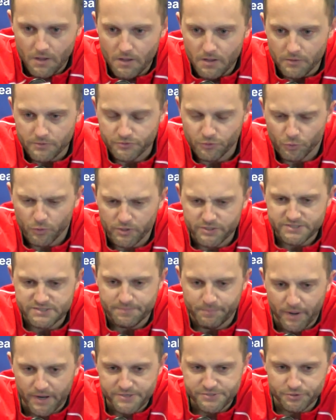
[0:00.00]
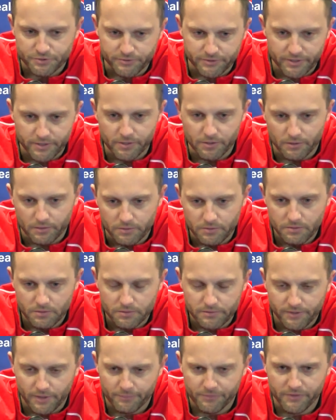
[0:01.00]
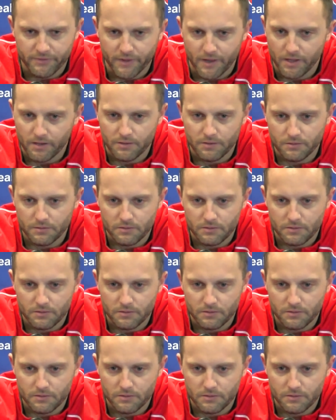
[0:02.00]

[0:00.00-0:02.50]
was a really special deal, something that,